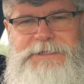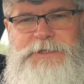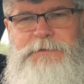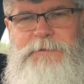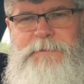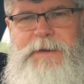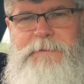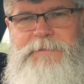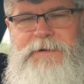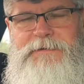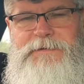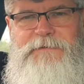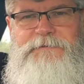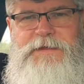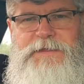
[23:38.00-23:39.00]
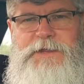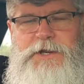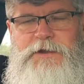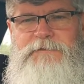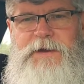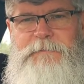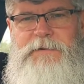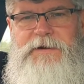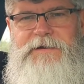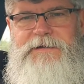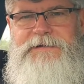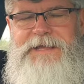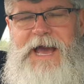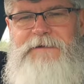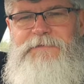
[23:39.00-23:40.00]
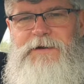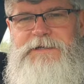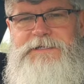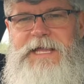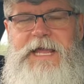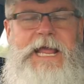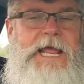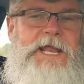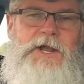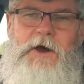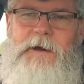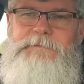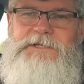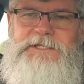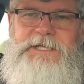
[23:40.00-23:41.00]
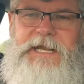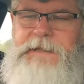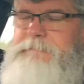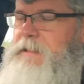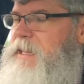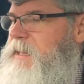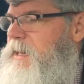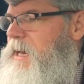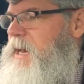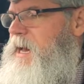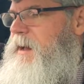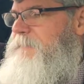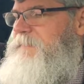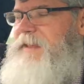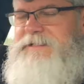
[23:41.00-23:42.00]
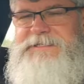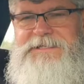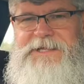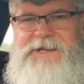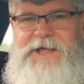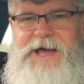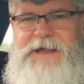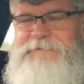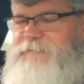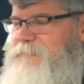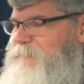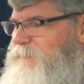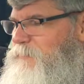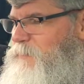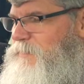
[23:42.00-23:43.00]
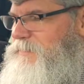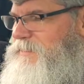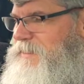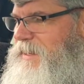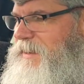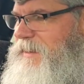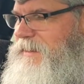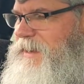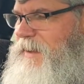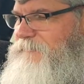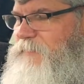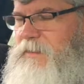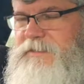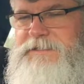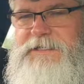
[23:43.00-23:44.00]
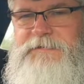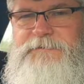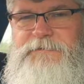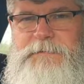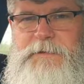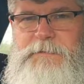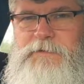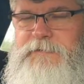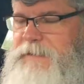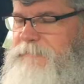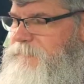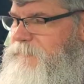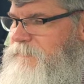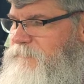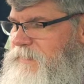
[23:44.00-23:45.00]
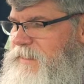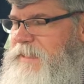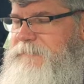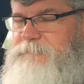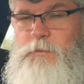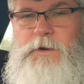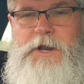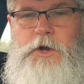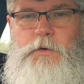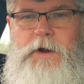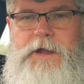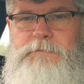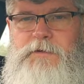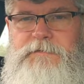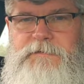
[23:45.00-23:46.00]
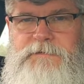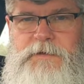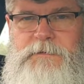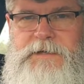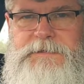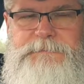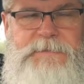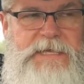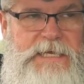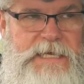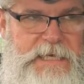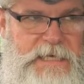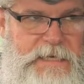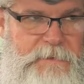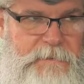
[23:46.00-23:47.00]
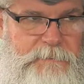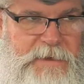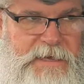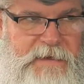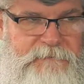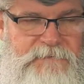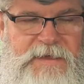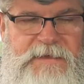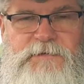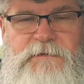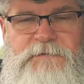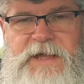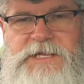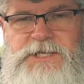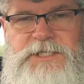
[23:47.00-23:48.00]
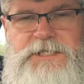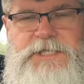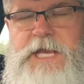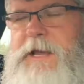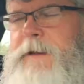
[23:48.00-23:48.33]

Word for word: you remember the 5th of November, Guy Fawkes Day? No, I'm just kidding. That's the line from, of course, Guy Fawkes and from the movie V. What a great movie V was. V for Vengeance.